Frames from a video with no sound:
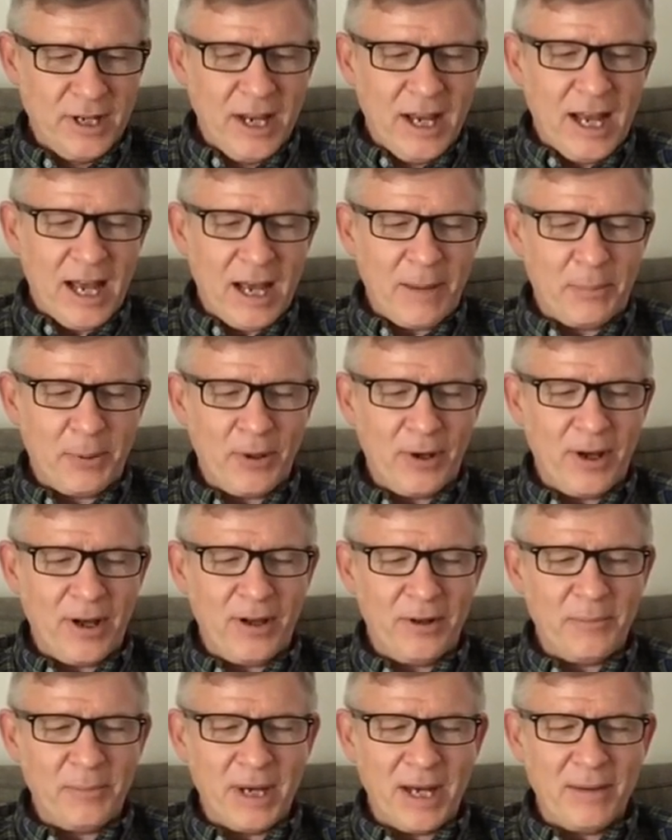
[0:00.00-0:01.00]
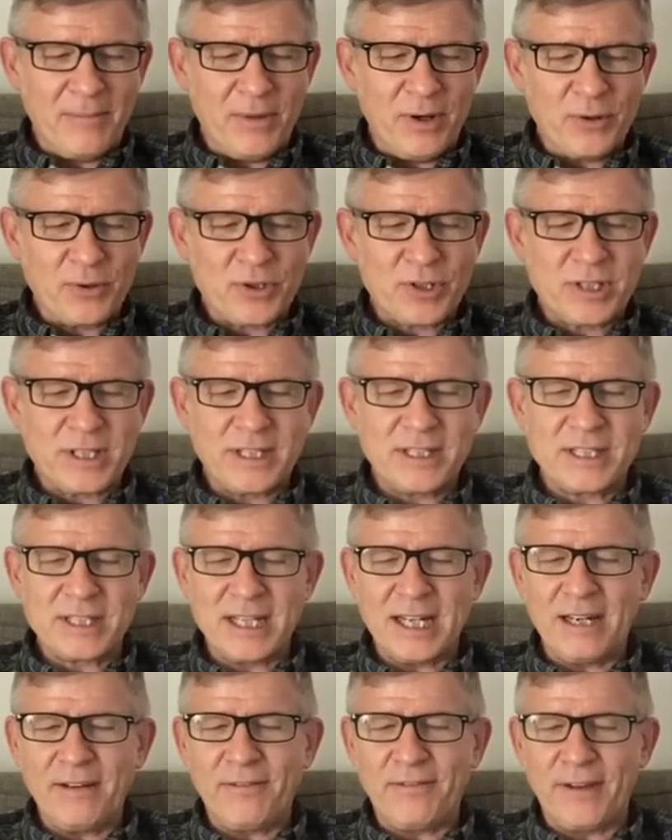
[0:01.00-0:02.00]
I put on my most
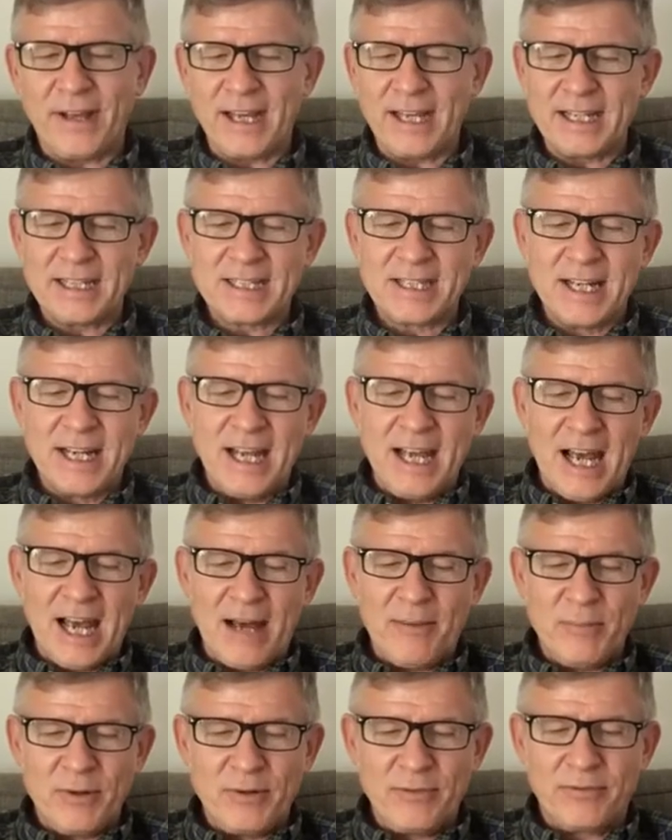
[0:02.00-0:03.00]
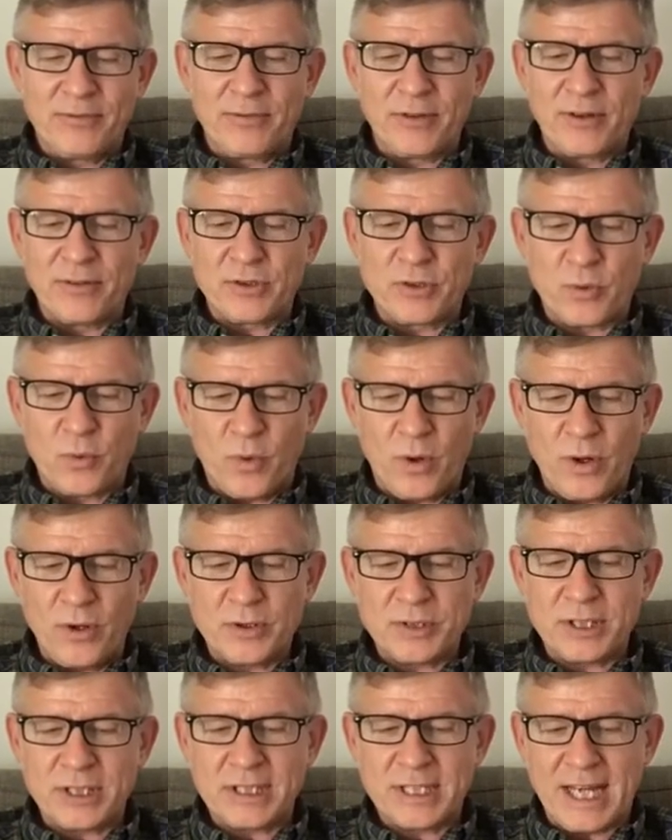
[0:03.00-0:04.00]
sincere face and moved
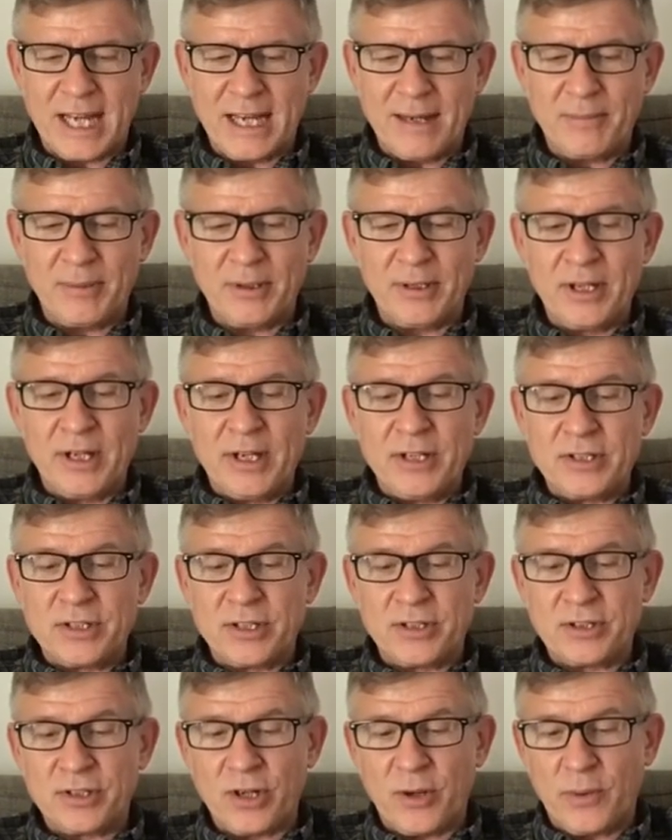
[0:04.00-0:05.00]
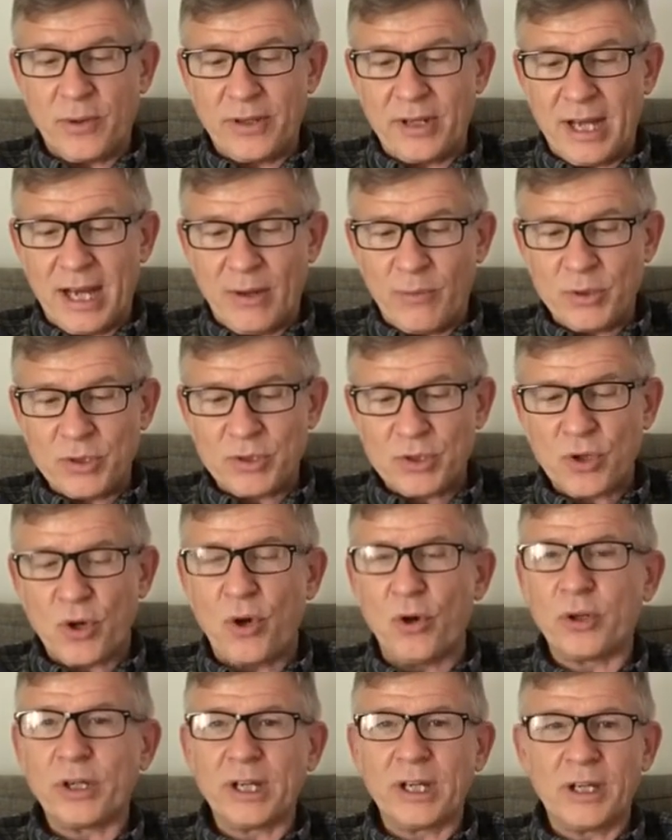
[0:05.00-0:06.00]
towards the table to show her that I was
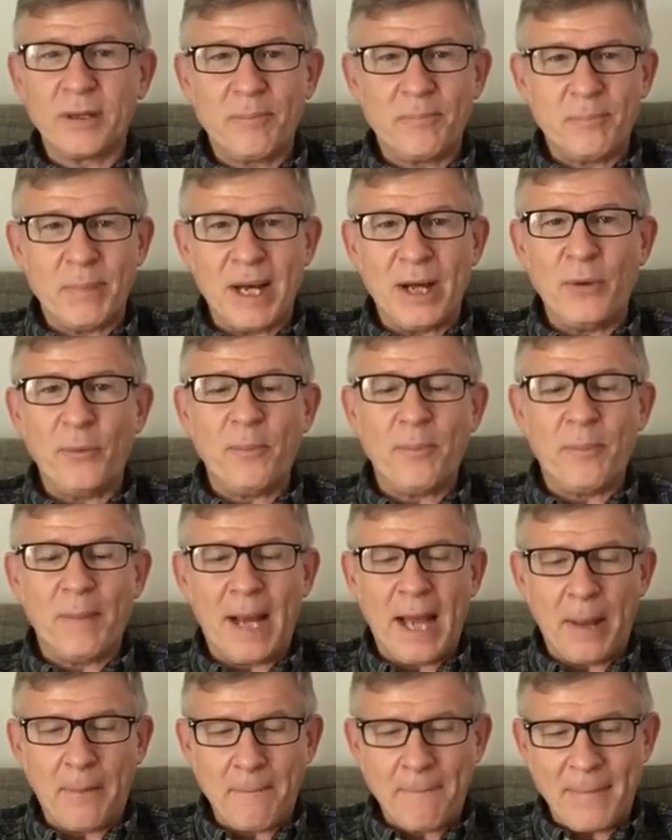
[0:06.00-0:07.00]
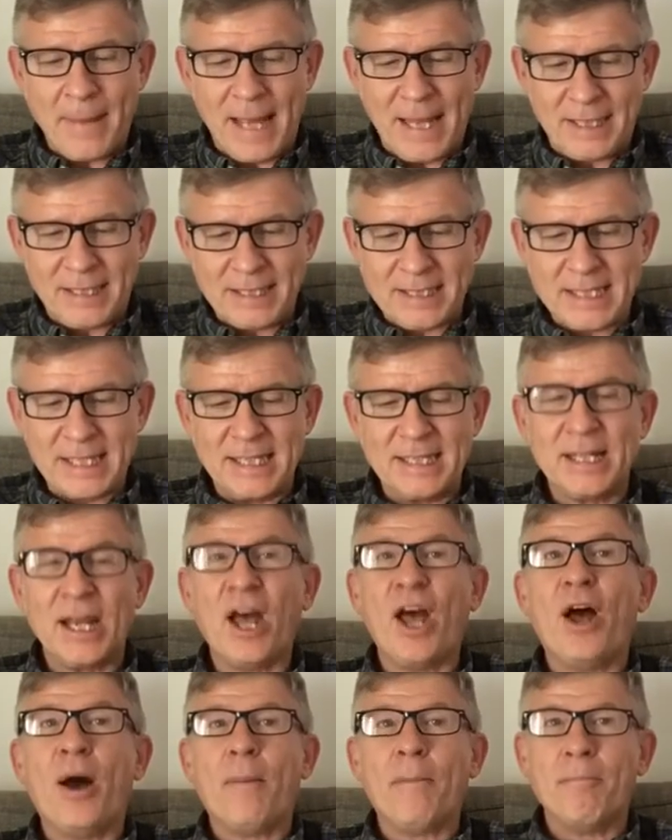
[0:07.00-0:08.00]
talking about my melted
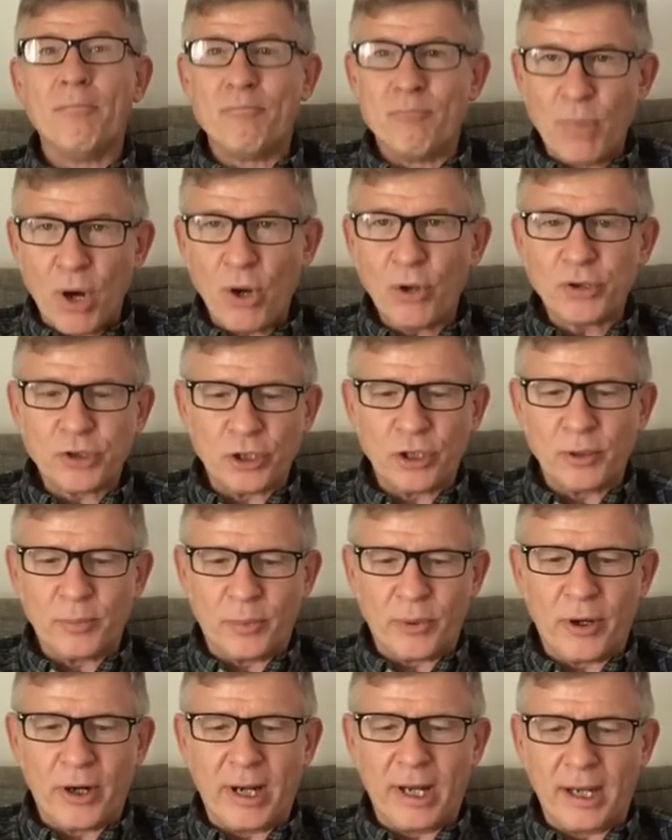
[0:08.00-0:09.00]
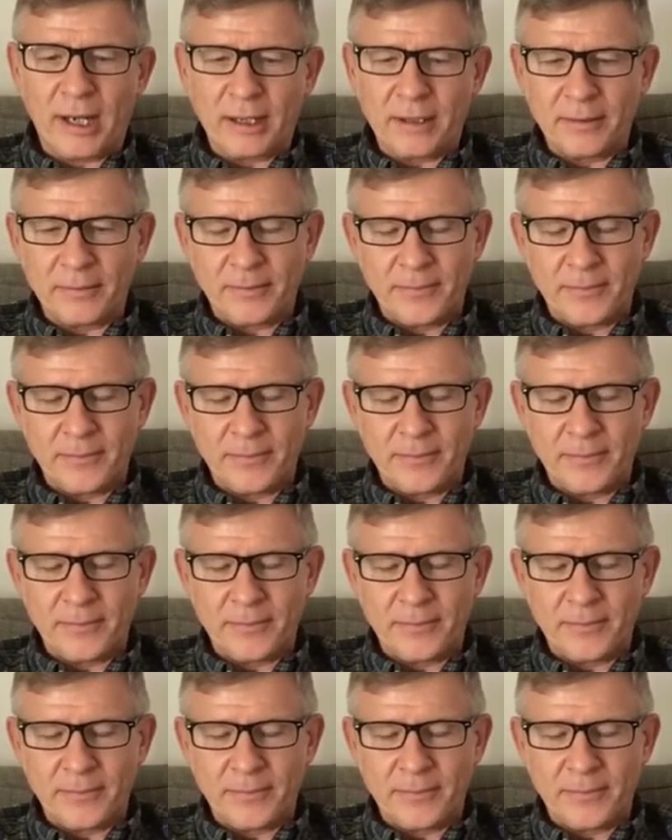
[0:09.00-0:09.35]
model brain.